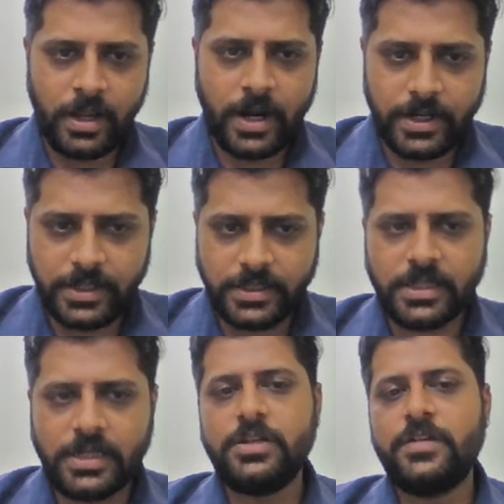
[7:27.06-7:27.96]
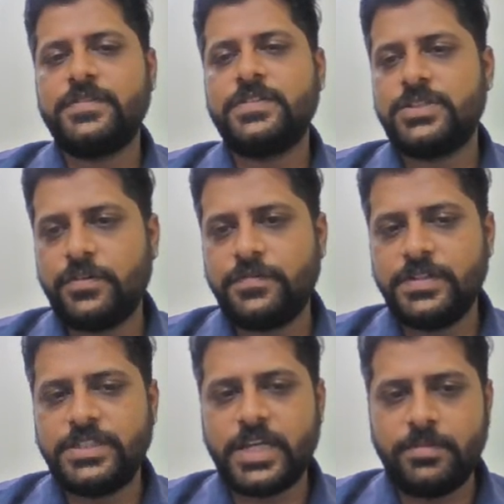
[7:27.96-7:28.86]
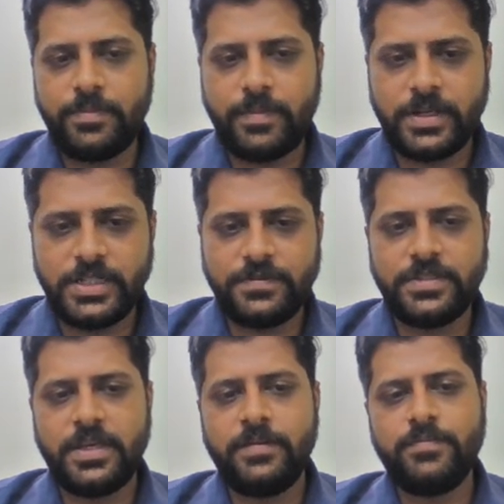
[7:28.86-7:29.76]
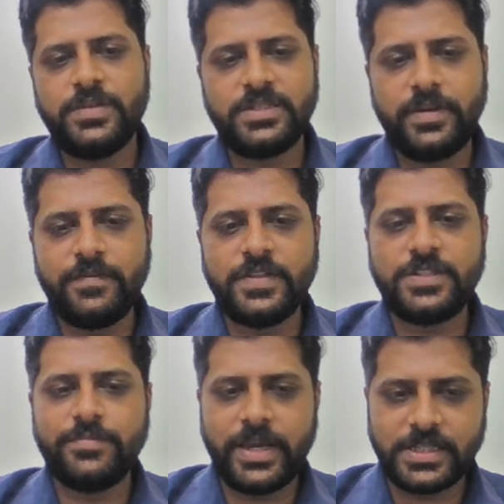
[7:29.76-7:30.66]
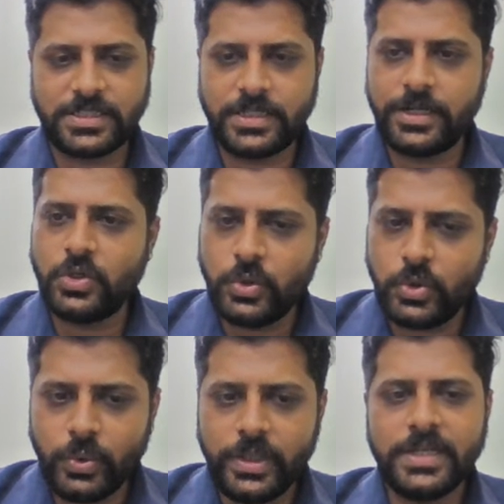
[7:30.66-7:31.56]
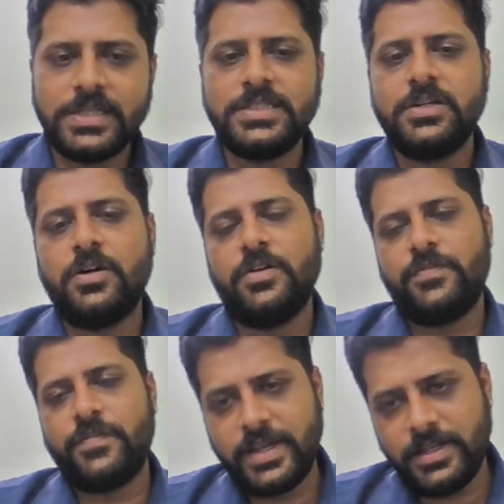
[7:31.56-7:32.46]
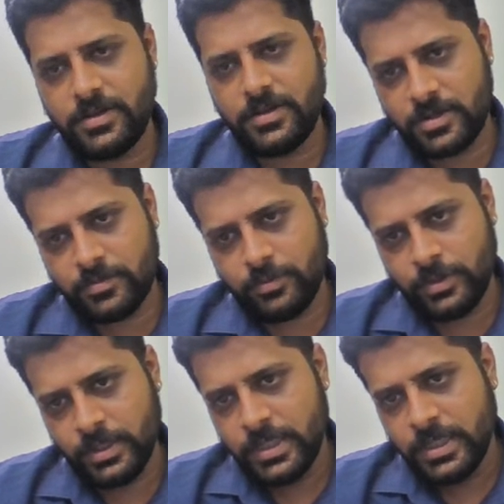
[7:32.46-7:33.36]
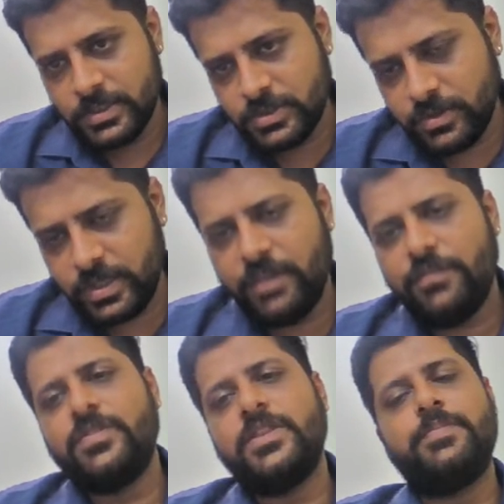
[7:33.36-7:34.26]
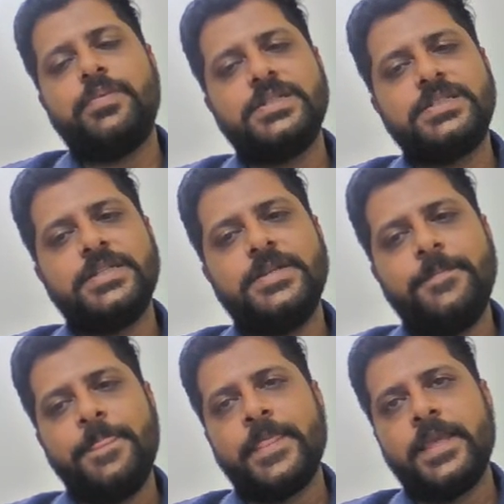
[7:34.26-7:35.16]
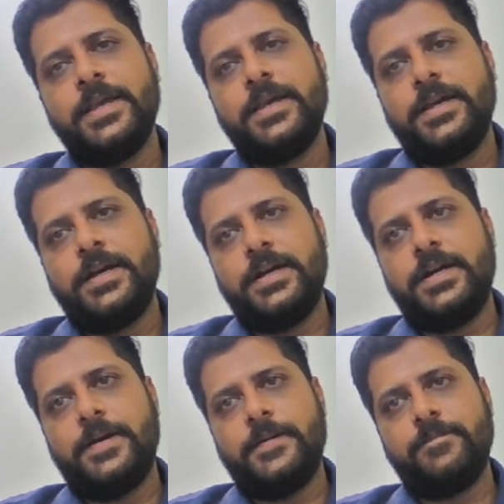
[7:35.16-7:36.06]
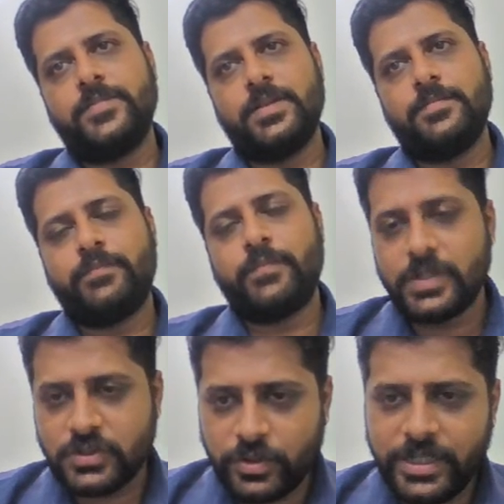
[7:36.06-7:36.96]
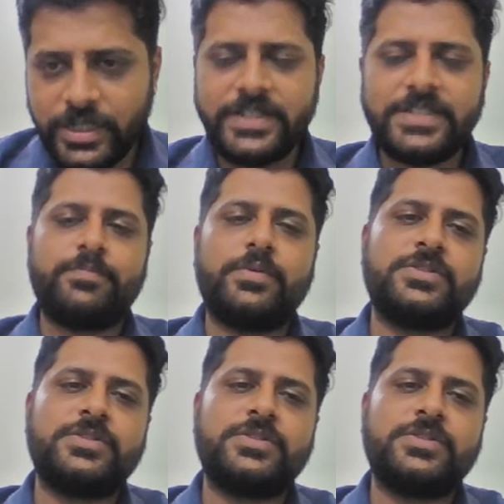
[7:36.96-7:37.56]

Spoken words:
under the color of such office, shall be punished with the imprisonment which may extend to 2 years or fine or both. So if the person uh, personates